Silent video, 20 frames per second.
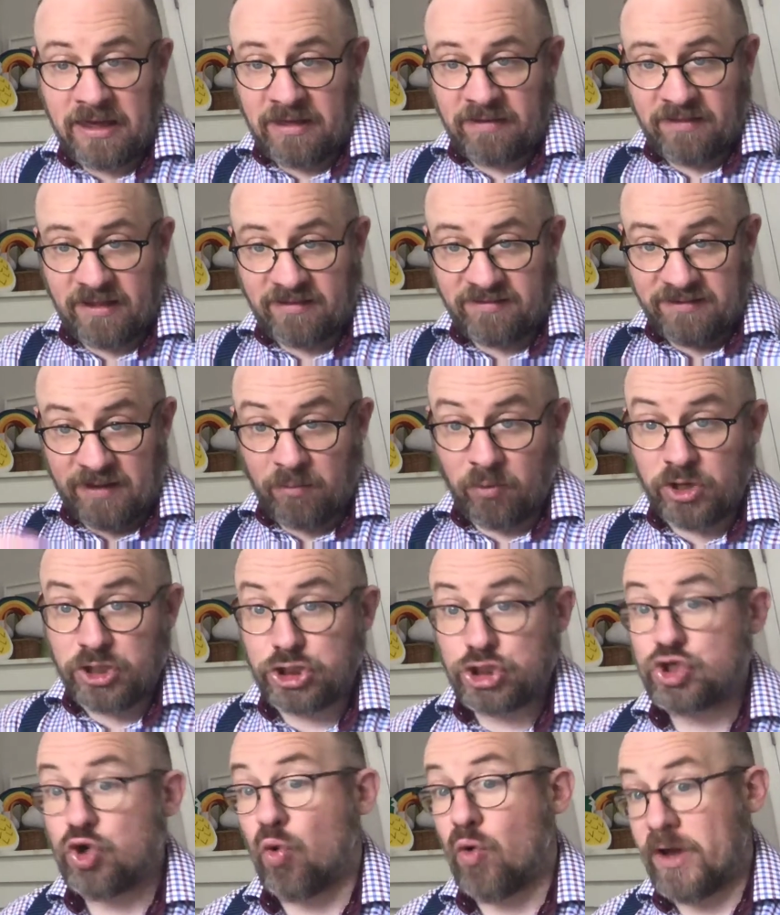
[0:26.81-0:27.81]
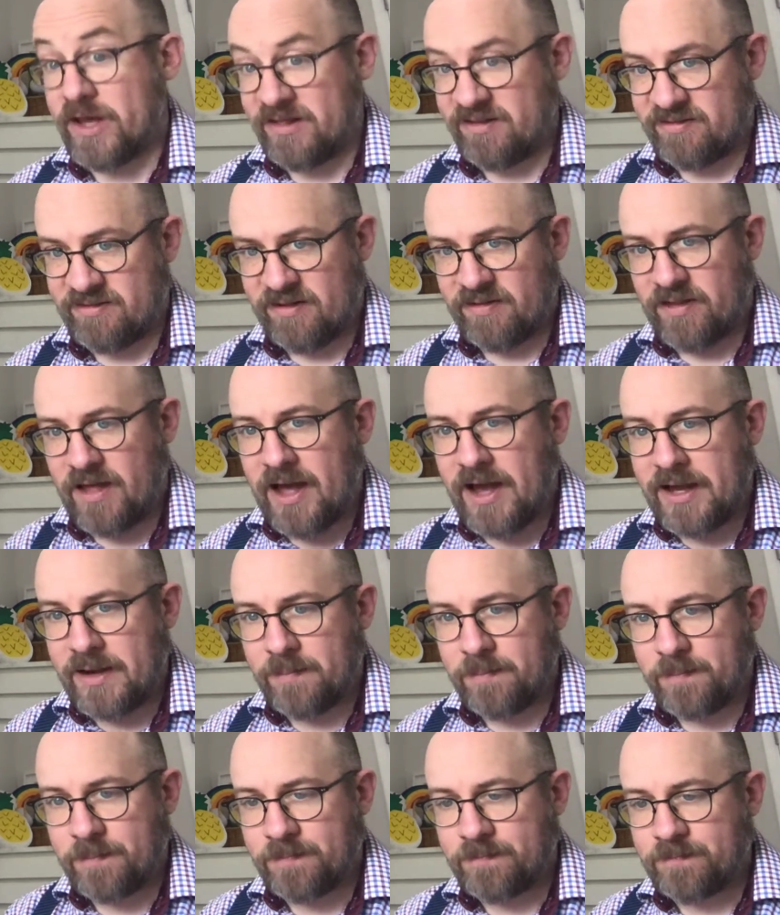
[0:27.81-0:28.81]
that someone joins the line,
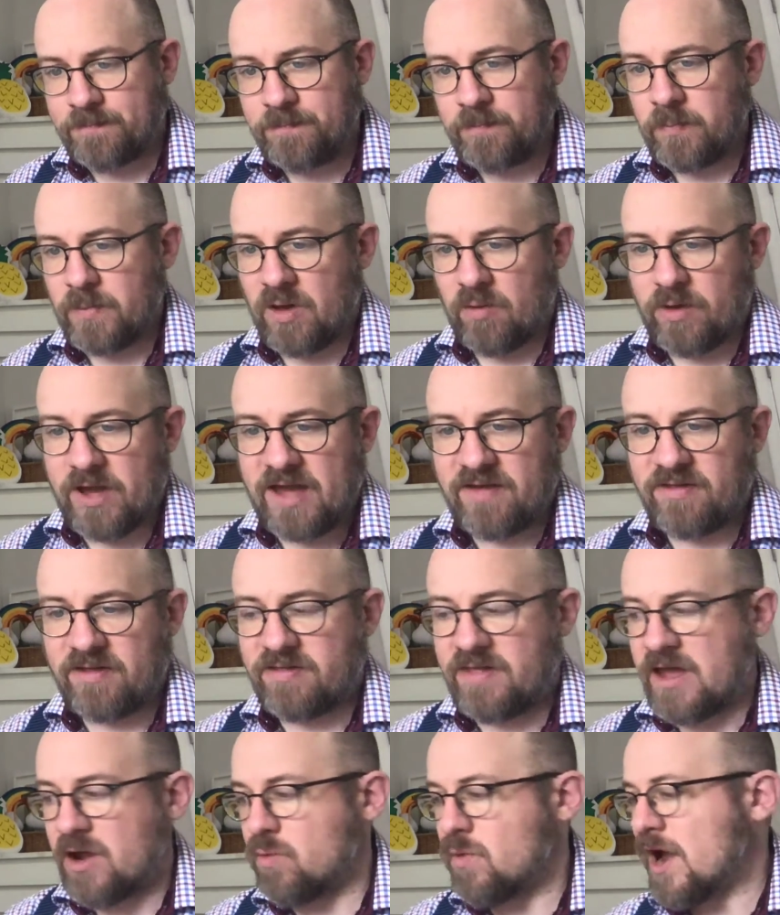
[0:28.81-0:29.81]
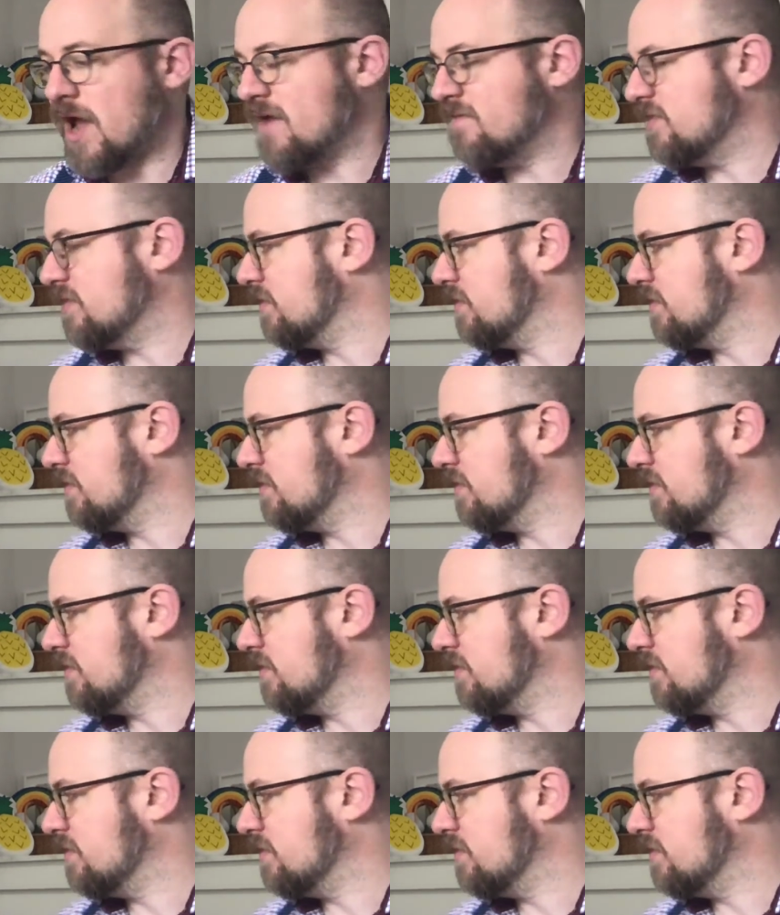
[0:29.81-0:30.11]
okay, that they arrive in